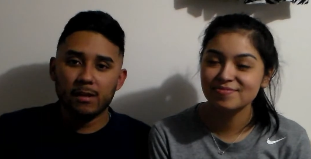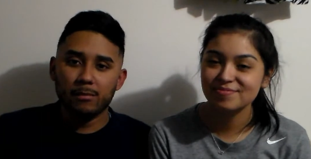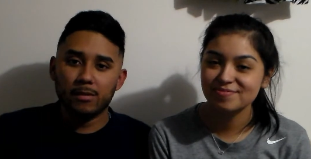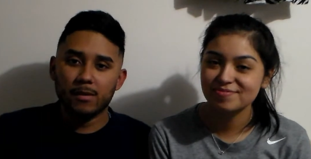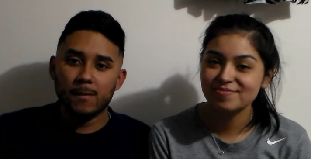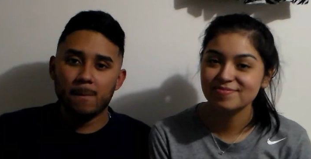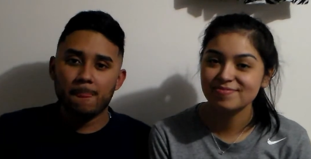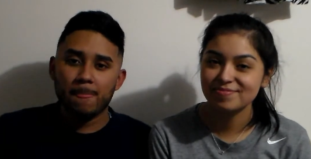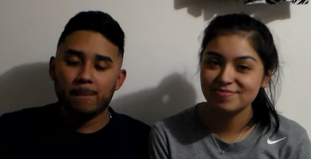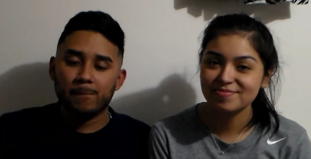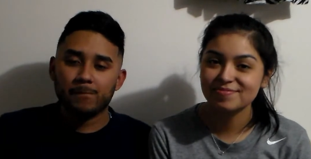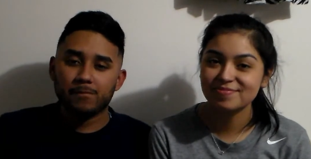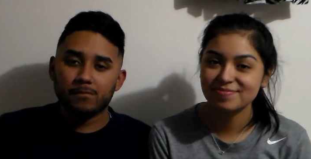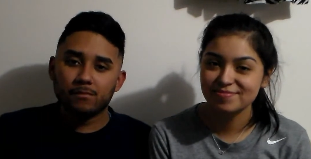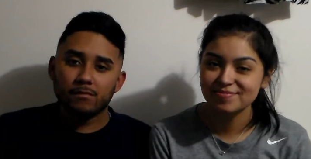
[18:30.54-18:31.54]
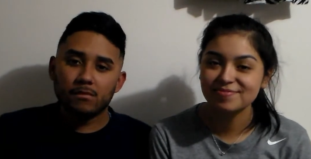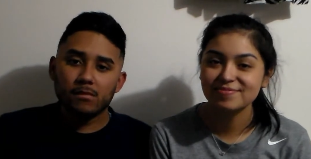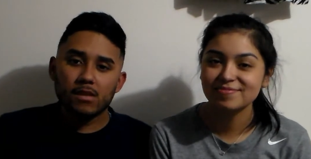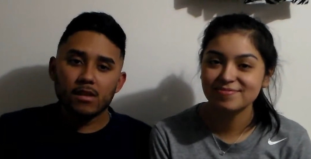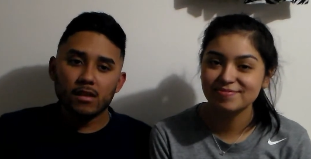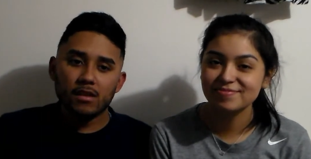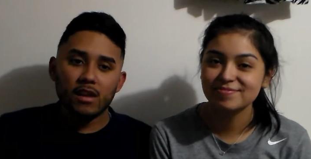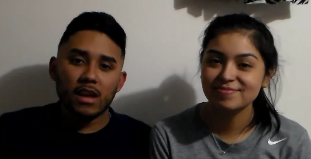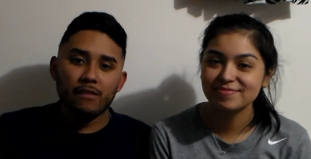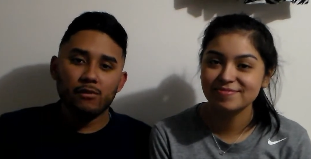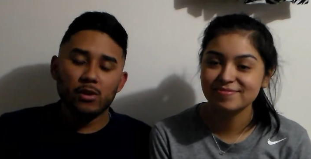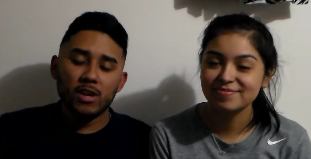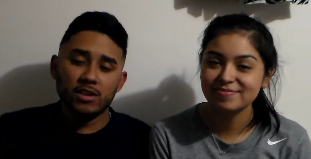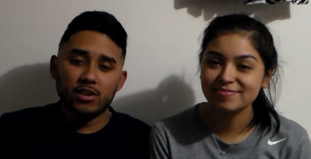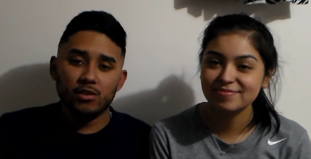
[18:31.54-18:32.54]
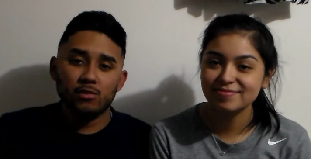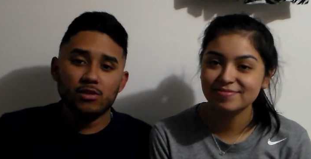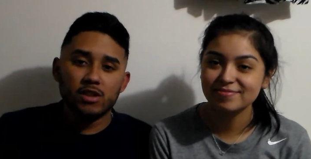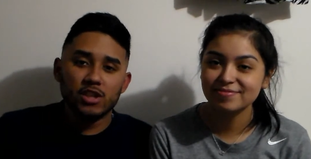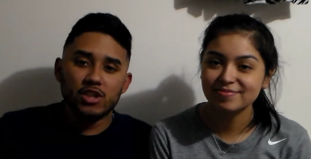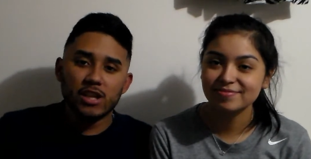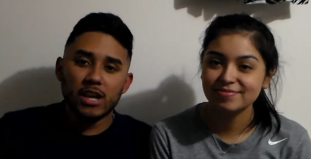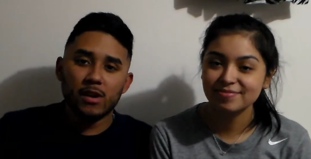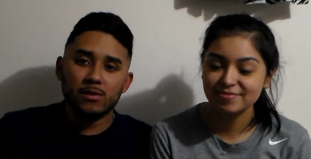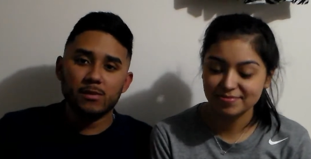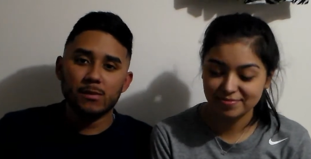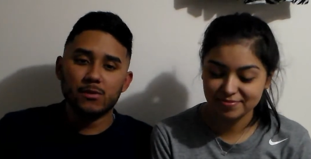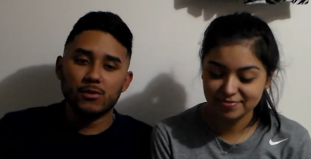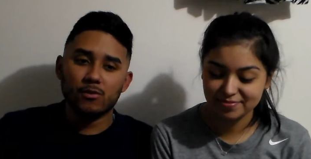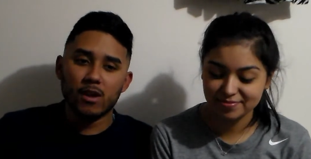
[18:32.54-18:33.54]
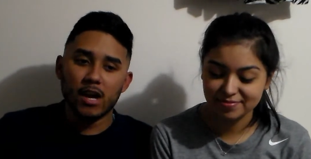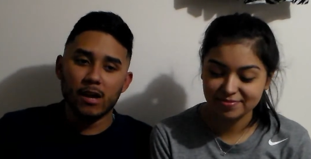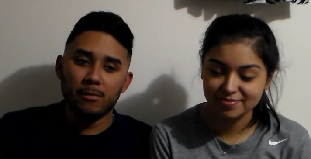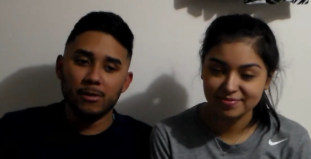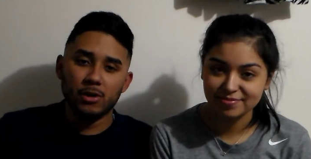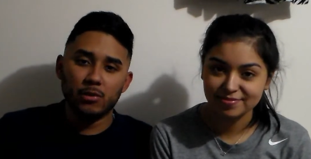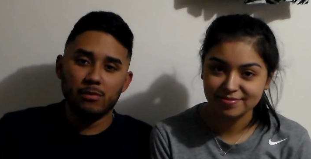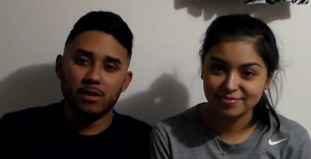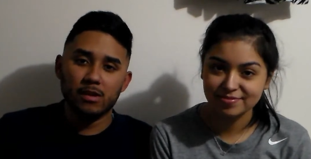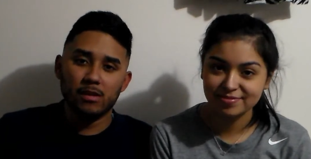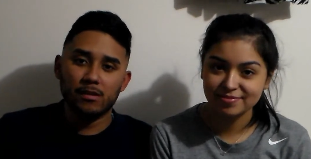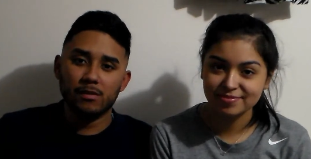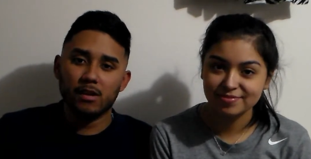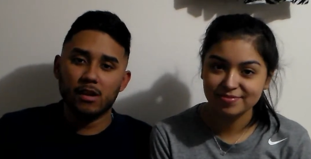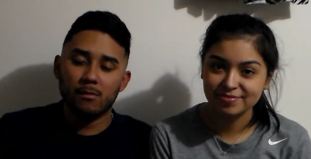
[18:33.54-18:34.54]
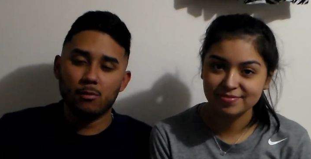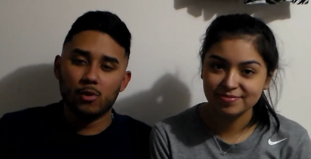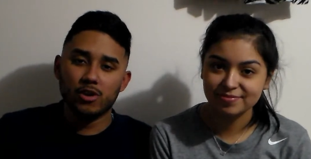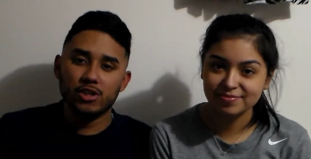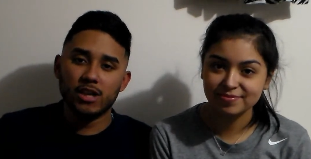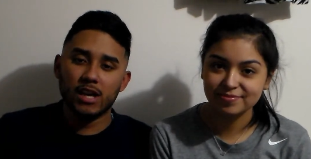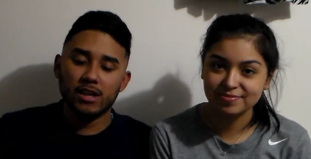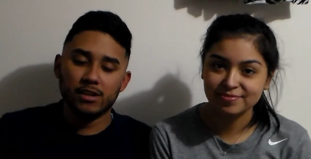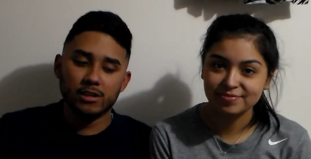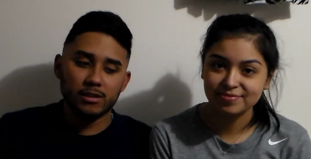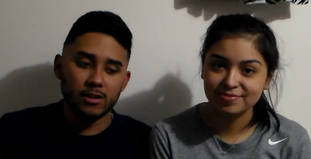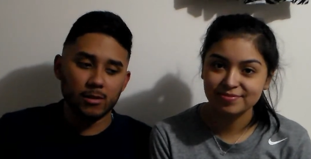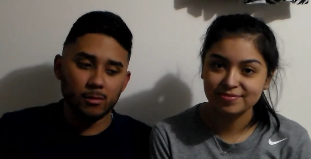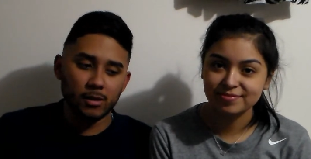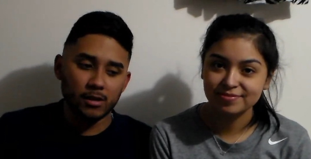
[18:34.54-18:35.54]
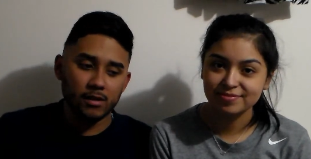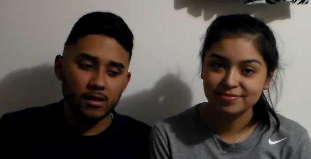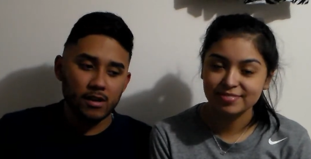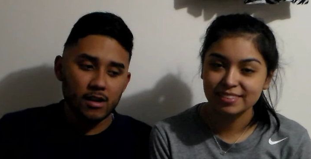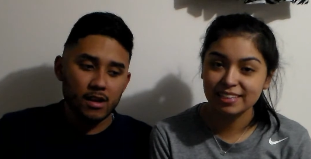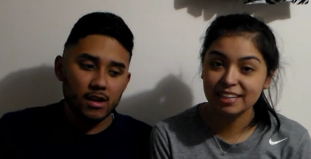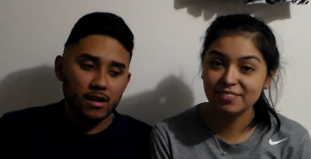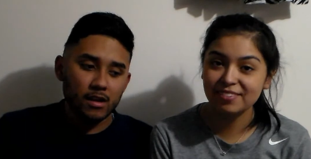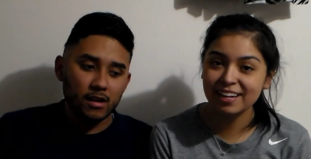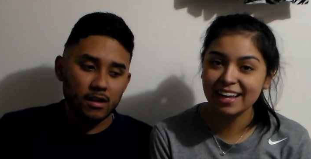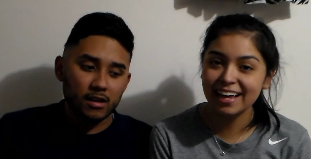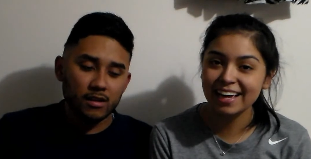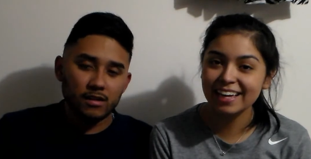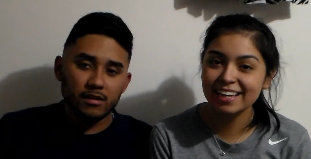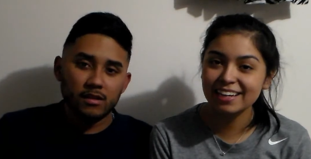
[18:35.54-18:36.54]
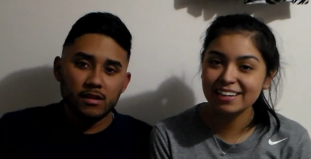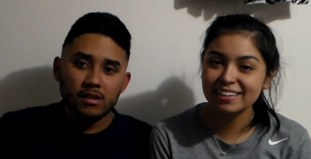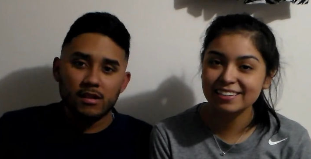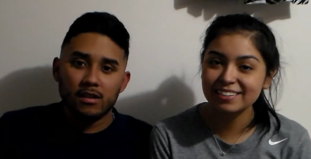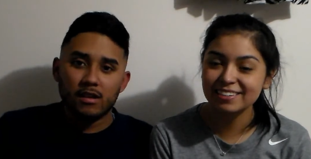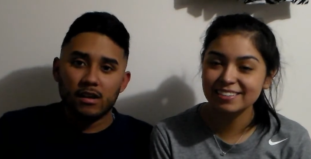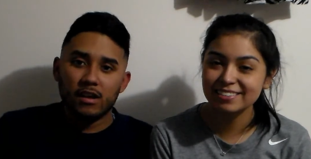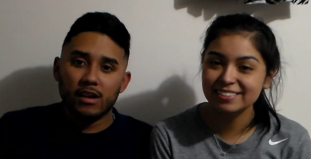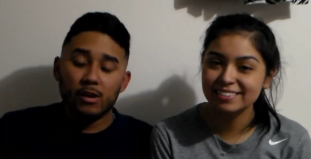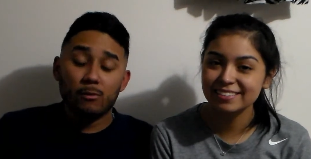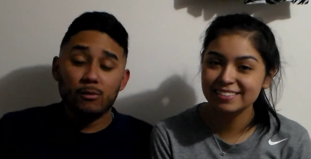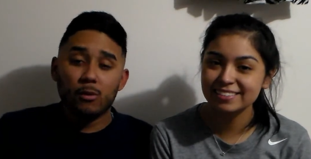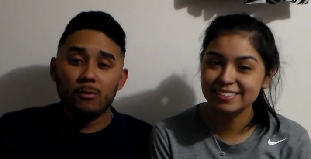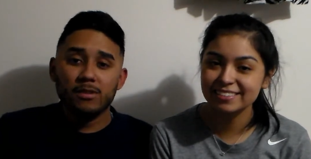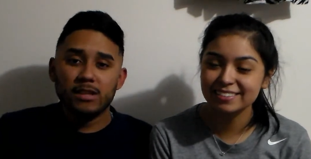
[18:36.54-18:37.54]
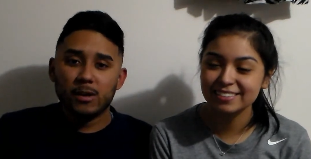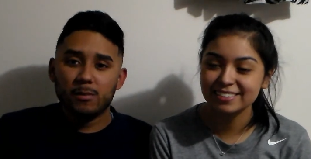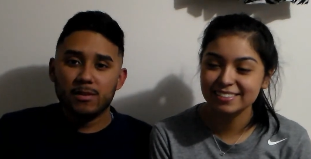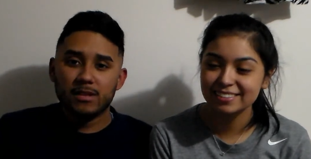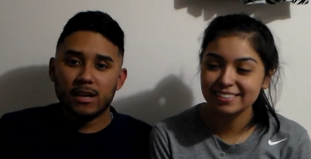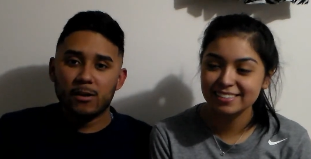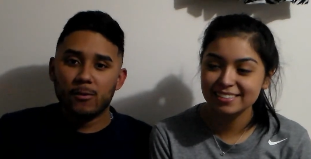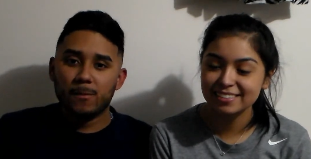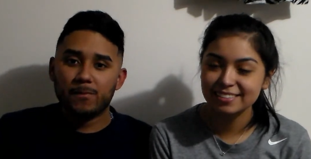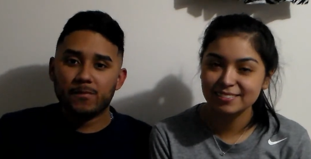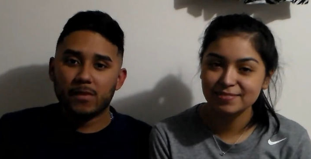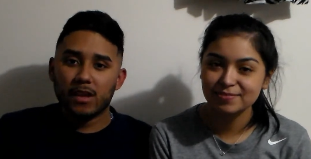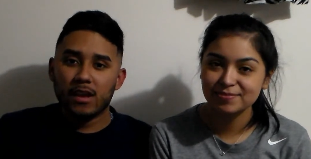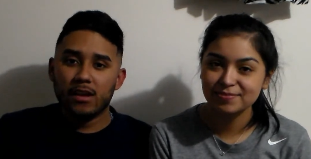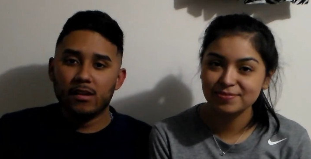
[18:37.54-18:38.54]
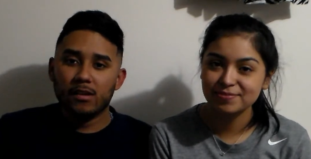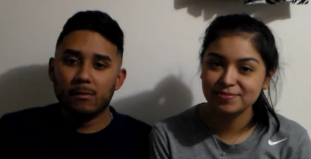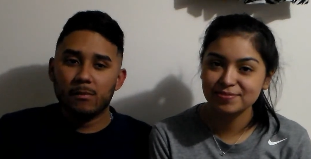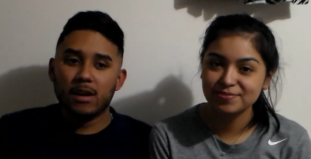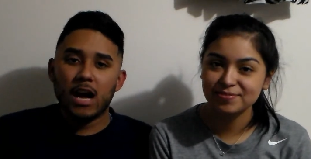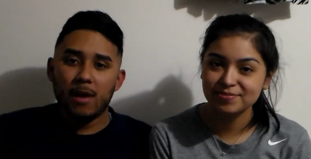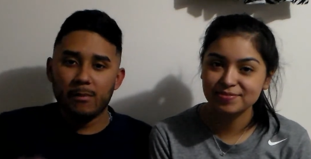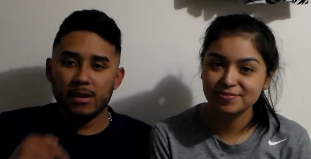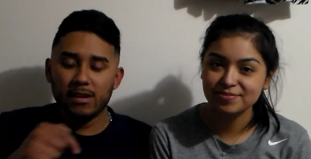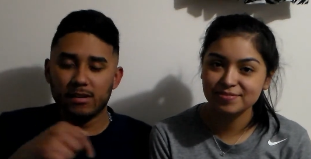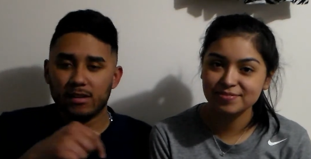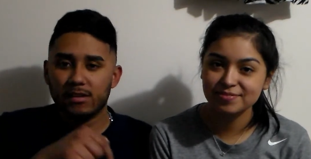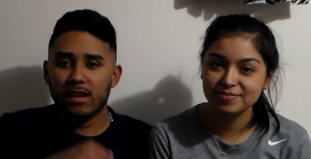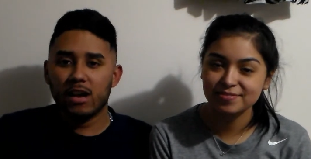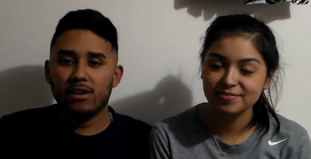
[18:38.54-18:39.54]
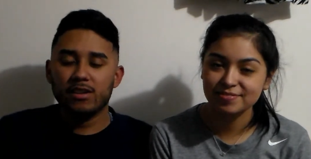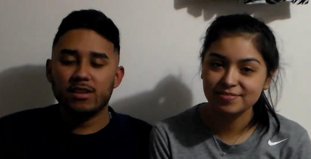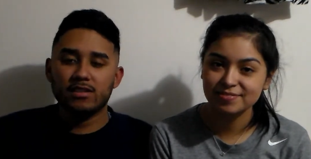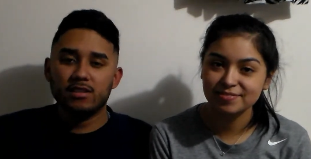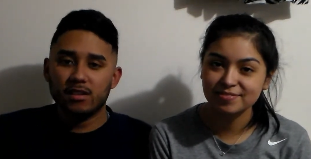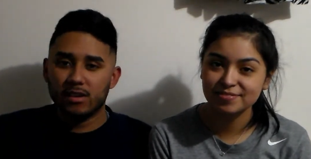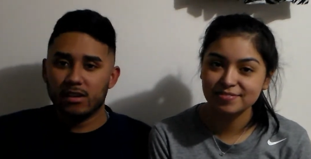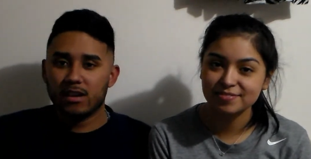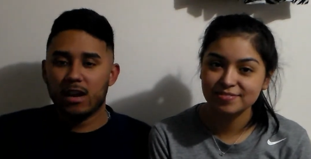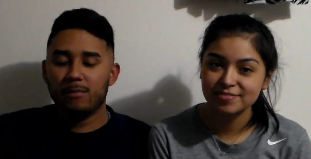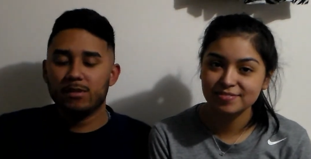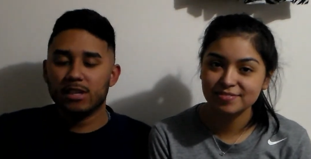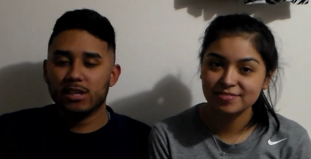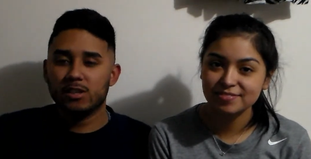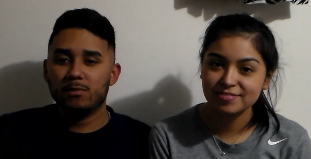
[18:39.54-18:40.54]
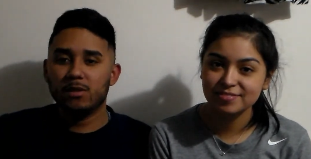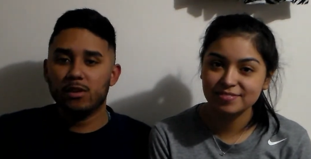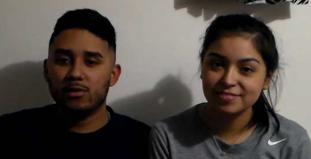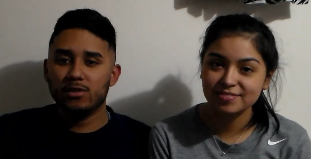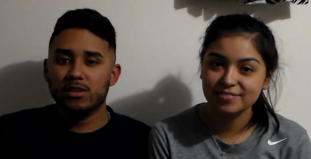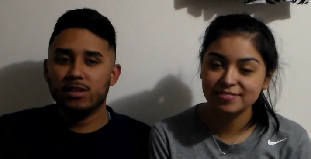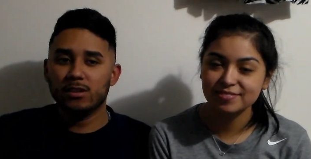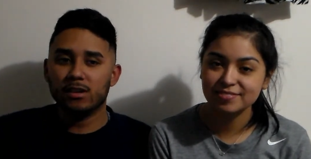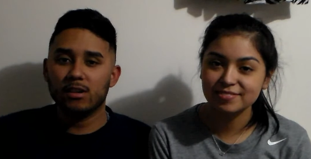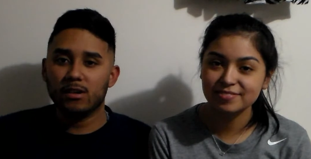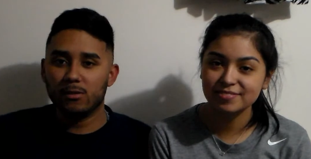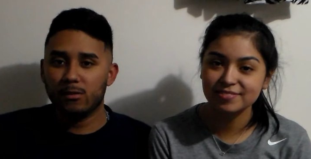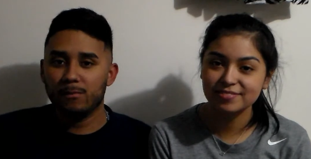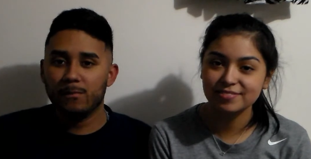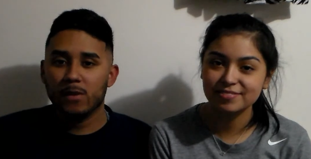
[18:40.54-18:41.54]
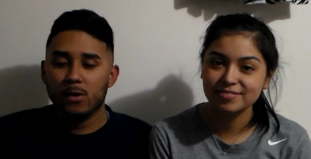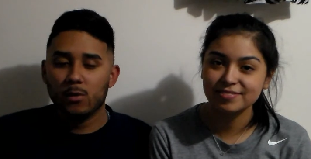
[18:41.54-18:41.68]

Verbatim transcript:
Speaker 1: it yet, but yeah, if you guys are new to the channel, subscribe, and there'll be uh, more challenges coming.
Speaker 2: Leave a like.
Speaker 1: Uh, it will always help us out and um, comment down in the uh, comment section below. You see uh,